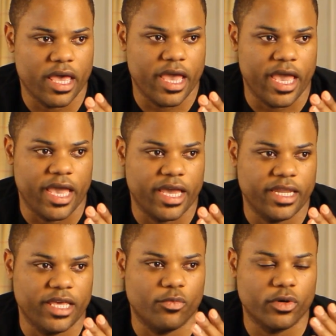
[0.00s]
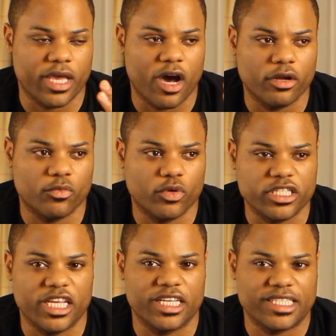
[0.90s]
and he would kind of
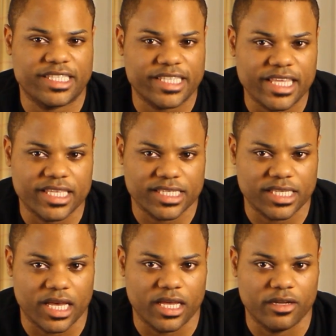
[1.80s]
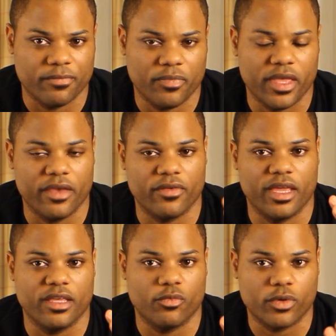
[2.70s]
wish he could see the sun, and
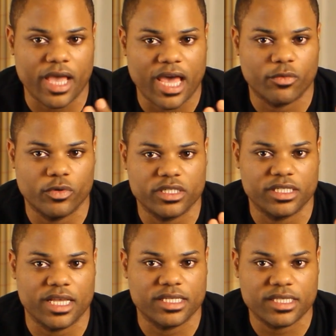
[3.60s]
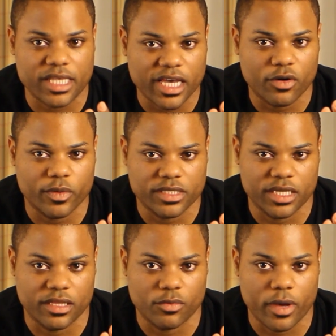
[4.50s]
he kind of wishes that sail
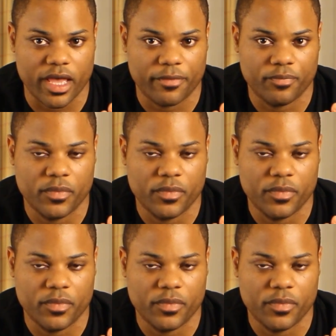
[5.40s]
wasn't in the way.